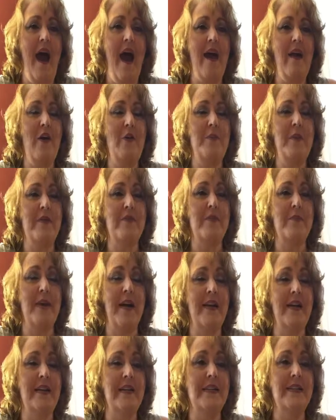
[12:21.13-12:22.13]
I hope
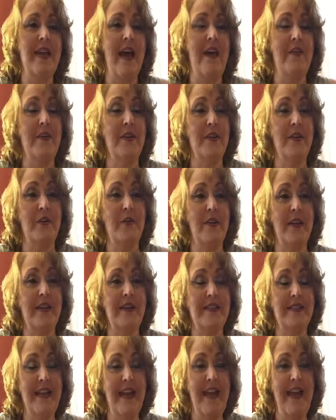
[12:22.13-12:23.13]
everybody is having a
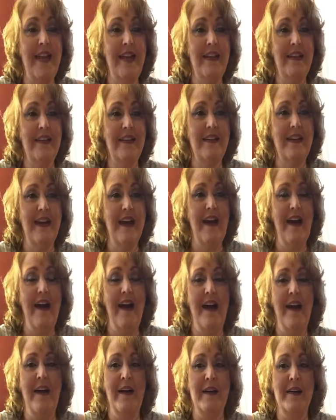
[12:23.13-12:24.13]
great day.
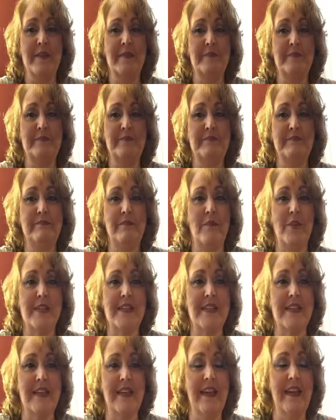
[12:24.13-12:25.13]

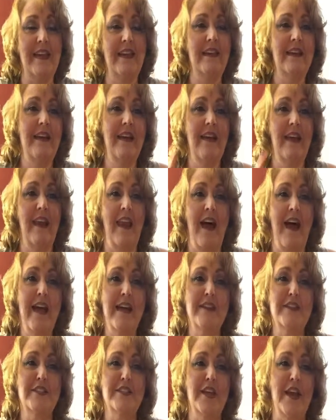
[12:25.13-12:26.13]
Once again,
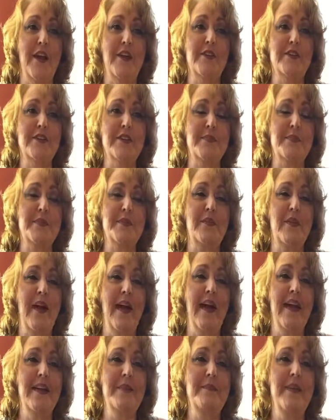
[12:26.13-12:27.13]
like, share,
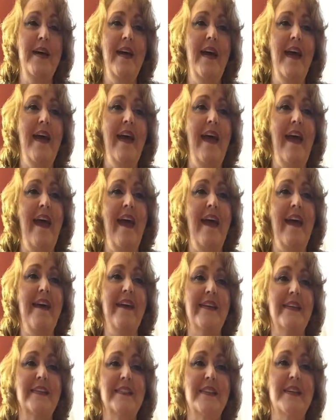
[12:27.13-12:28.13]
subscribe,
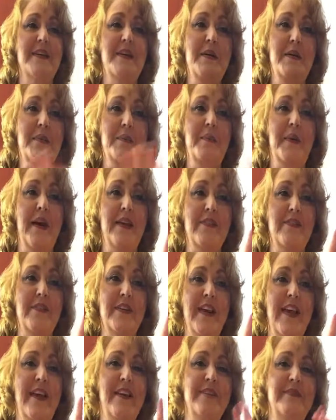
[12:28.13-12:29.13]
and bye
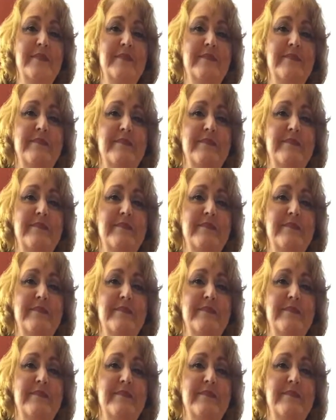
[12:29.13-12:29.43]
for now.